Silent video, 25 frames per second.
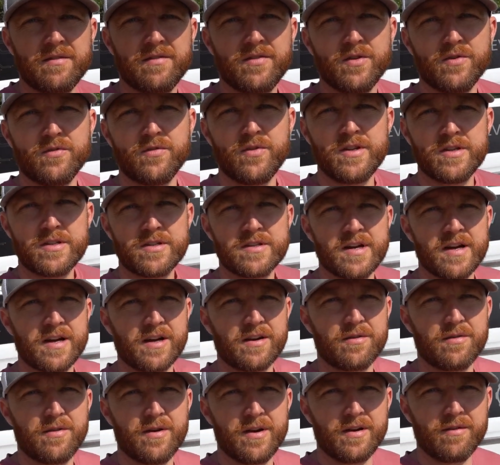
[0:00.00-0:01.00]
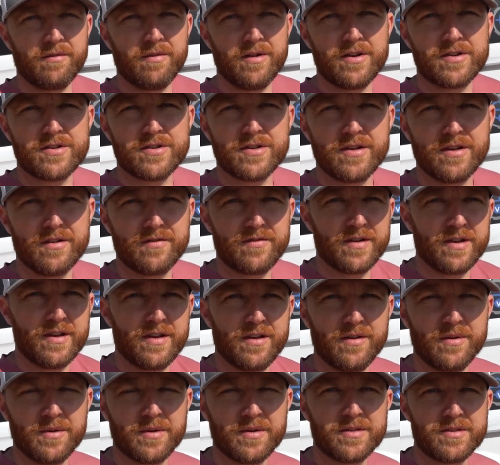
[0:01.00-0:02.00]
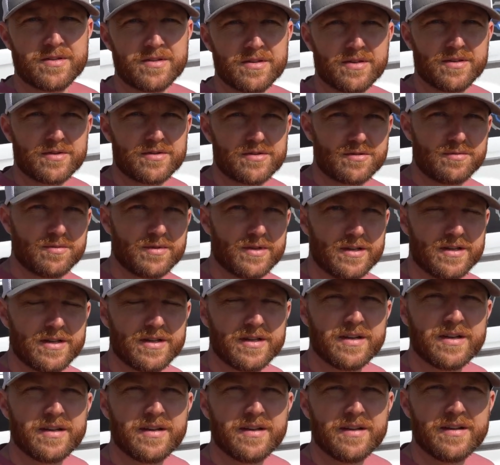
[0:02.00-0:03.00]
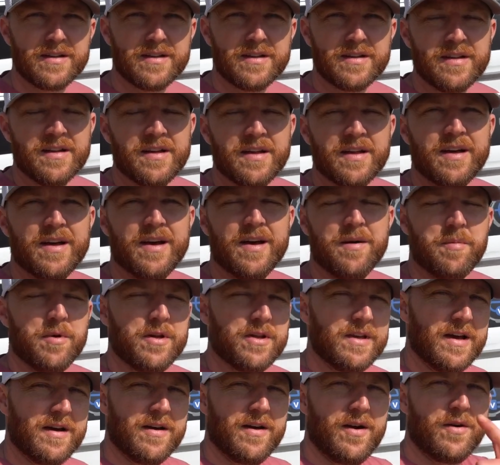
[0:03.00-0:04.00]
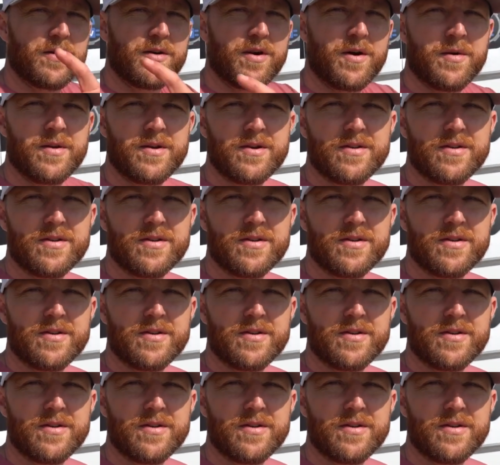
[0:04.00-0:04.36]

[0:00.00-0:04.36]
Feel free to tag Craig Ritchie if any of you went to Hustle Made. Uh, but yeah, I'll go